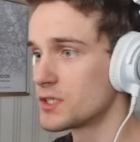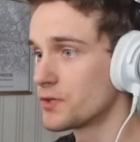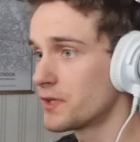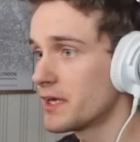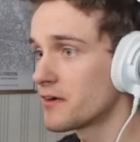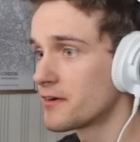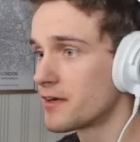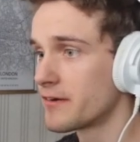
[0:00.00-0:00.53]
So
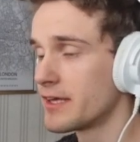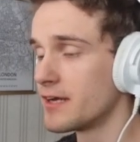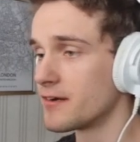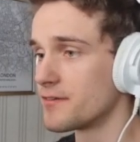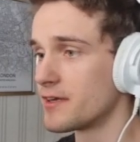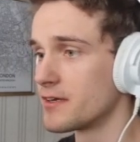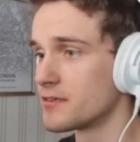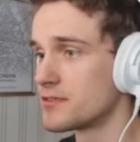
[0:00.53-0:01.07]
they are now
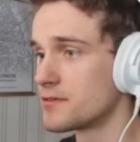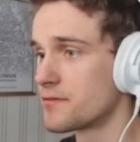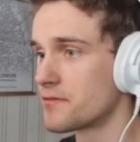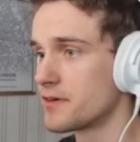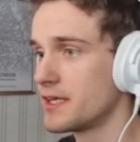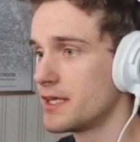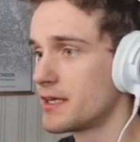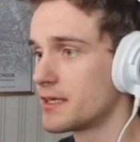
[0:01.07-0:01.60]
here. There's
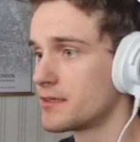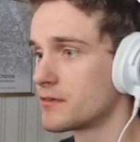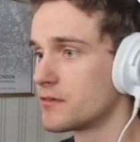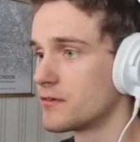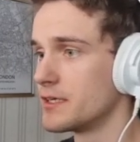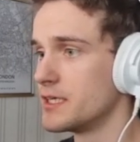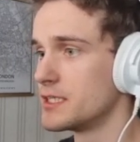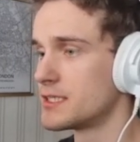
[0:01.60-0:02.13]
3
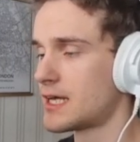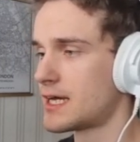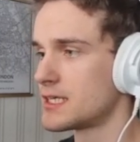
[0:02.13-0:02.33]
categories